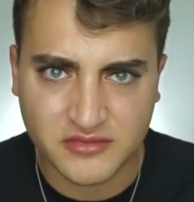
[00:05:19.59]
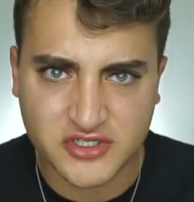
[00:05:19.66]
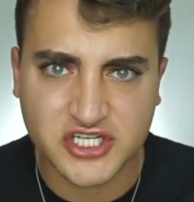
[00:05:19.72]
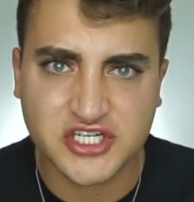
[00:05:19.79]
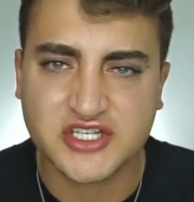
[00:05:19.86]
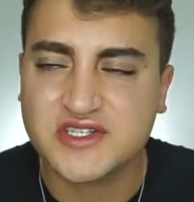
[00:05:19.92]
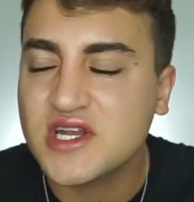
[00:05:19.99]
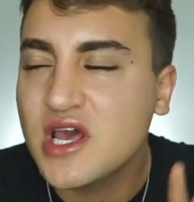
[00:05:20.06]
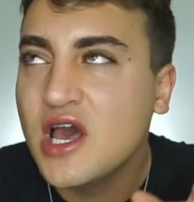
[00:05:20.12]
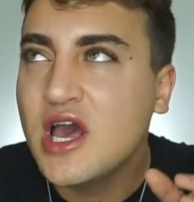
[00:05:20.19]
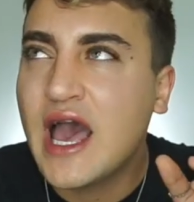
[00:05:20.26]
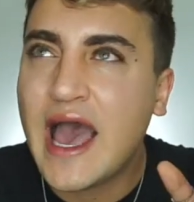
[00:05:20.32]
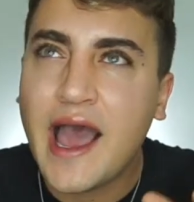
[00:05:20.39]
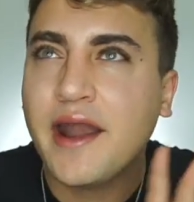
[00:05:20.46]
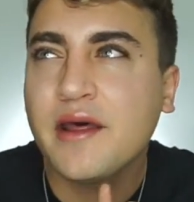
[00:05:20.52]
She just
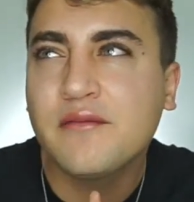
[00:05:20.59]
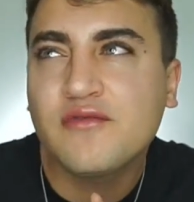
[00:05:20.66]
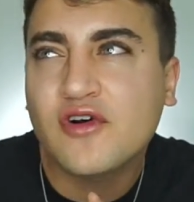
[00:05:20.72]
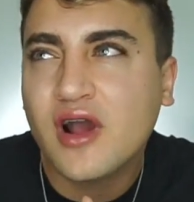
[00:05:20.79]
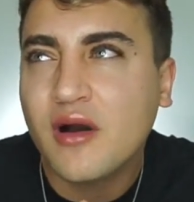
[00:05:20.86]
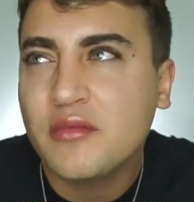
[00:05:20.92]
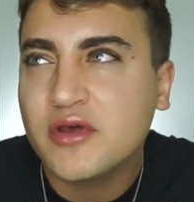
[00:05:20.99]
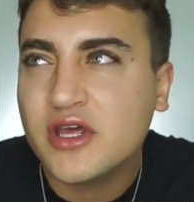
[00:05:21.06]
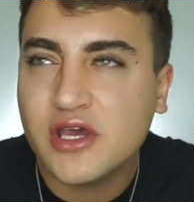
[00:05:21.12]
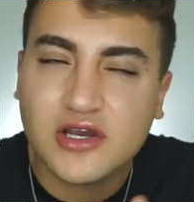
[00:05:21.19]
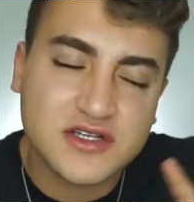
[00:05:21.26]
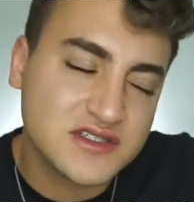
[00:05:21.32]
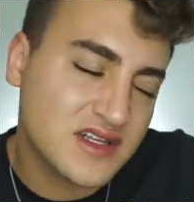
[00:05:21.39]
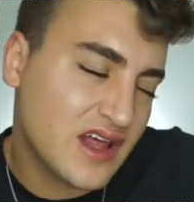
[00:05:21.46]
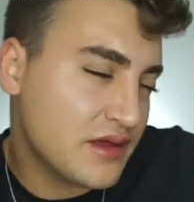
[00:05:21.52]
had him for a couple
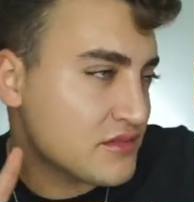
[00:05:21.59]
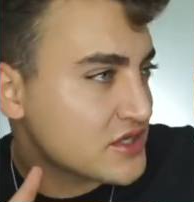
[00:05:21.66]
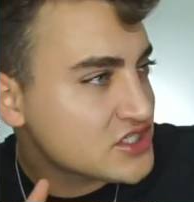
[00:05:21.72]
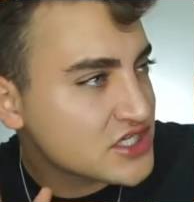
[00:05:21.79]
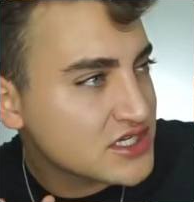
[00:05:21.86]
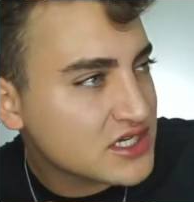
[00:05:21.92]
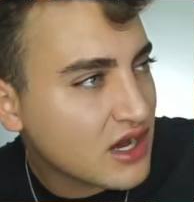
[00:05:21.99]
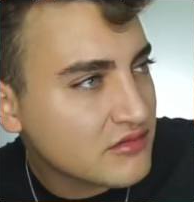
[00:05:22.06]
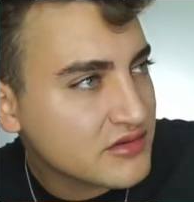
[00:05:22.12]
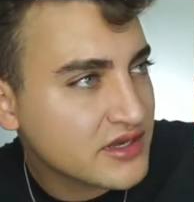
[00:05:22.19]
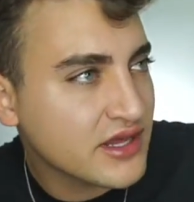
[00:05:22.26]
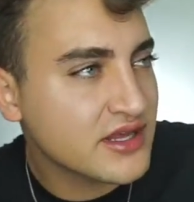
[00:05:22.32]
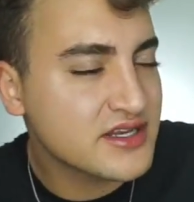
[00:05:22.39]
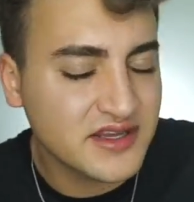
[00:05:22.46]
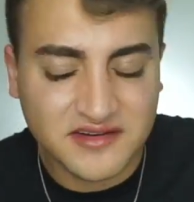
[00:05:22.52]
years, claimed that she adopted
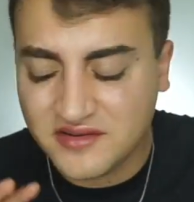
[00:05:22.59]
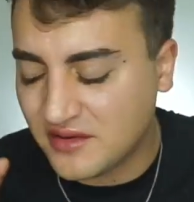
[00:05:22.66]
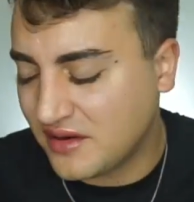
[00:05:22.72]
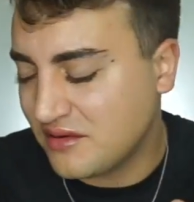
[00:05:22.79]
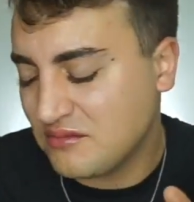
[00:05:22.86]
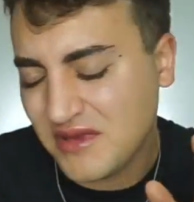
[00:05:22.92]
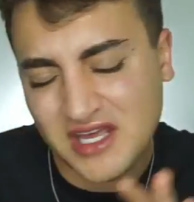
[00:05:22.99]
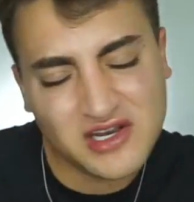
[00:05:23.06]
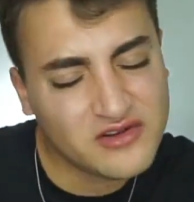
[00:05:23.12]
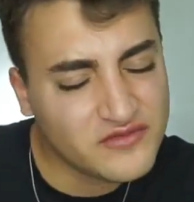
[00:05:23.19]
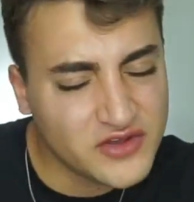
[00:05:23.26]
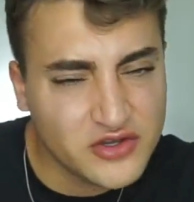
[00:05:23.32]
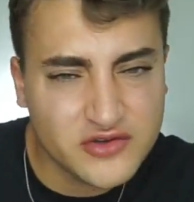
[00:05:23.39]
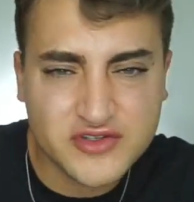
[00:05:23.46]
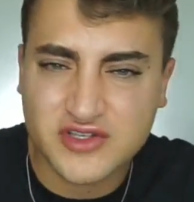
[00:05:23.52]
him, did some
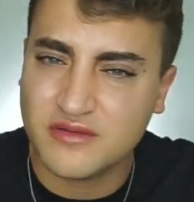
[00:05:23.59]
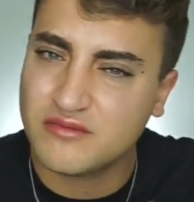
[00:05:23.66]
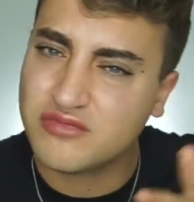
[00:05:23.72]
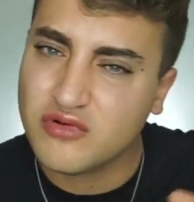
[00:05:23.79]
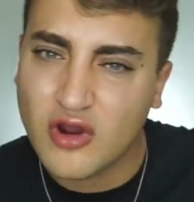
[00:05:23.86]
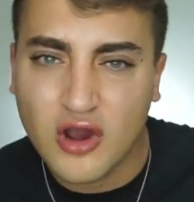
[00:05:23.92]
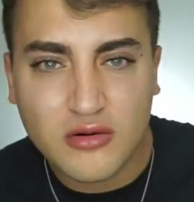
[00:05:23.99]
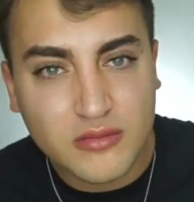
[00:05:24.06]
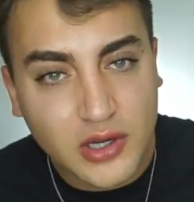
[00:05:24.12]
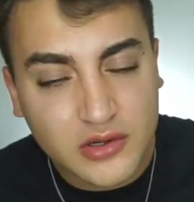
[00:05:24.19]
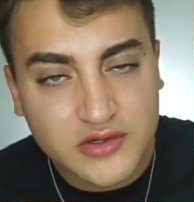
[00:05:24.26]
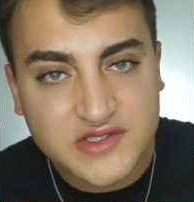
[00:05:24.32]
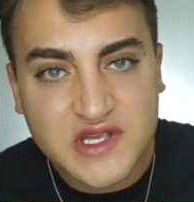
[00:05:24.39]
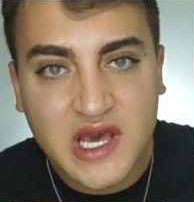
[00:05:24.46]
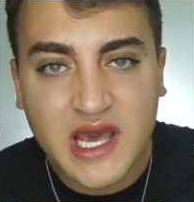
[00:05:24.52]
interviews, some promos,
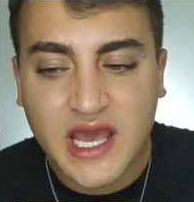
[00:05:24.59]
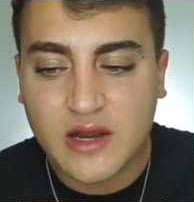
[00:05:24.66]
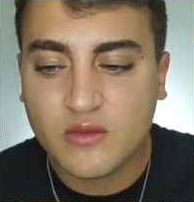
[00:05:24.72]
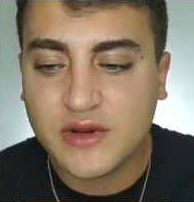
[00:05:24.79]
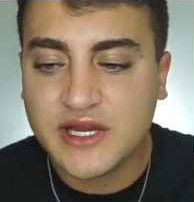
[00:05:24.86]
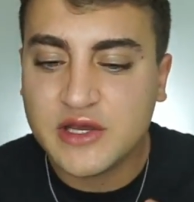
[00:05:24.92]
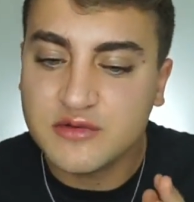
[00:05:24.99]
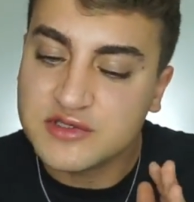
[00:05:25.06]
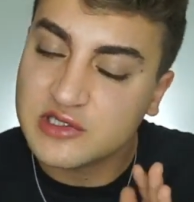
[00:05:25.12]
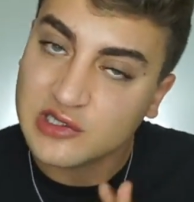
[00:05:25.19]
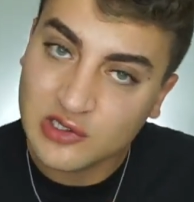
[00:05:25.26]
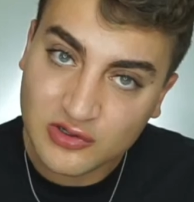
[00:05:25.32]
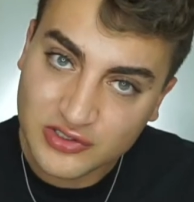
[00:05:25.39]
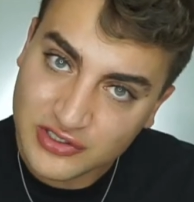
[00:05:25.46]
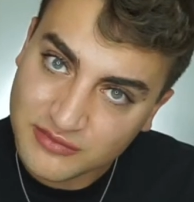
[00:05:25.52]
promos, and when he was a
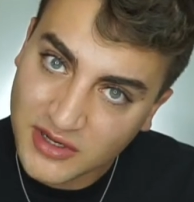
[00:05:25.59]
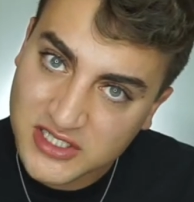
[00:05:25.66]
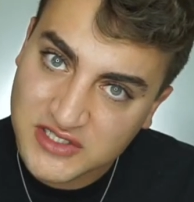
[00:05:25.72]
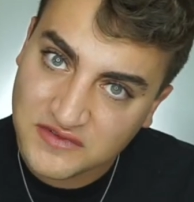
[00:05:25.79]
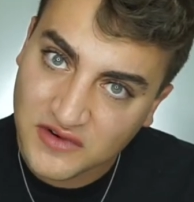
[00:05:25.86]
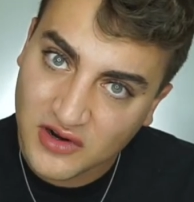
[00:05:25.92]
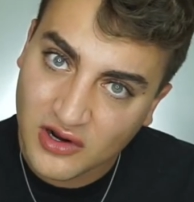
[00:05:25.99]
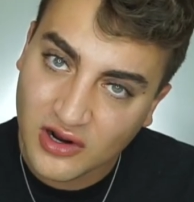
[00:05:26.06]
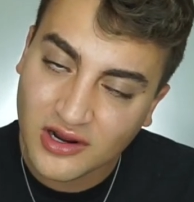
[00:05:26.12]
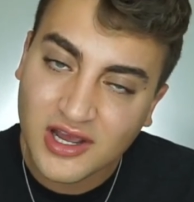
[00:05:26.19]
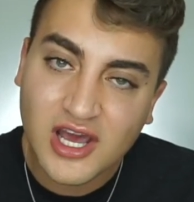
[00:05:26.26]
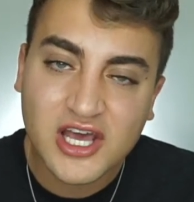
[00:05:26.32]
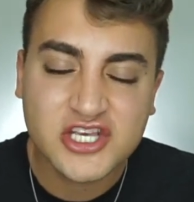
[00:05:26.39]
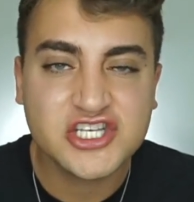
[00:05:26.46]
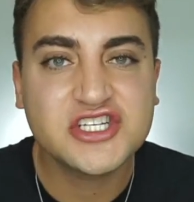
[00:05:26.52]
little too much for her,
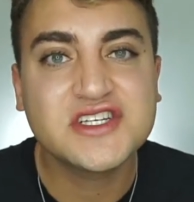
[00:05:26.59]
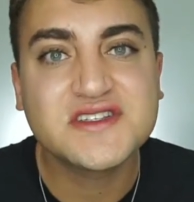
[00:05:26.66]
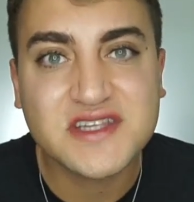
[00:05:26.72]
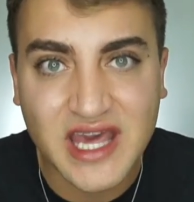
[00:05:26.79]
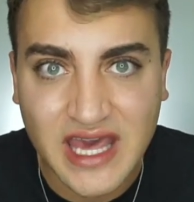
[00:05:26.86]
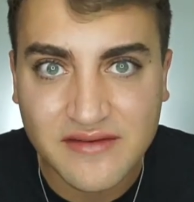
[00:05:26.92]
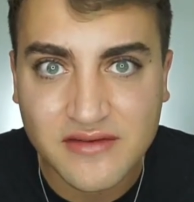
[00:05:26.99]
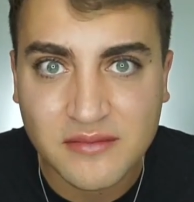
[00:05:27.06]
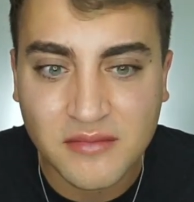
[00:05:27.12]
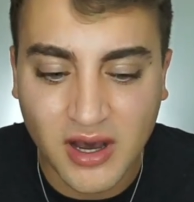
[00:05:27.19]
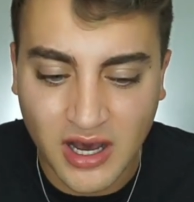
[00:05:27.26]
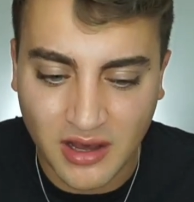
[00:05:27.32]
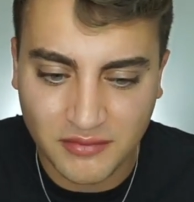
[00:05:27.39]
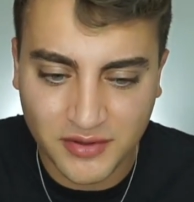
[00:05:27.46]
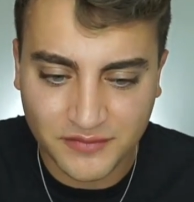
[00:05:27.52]
she just gave him
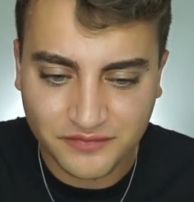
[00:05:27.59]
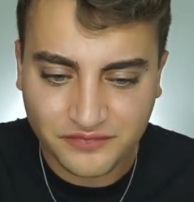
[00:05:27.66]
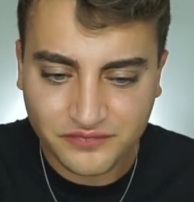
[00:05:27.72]
up.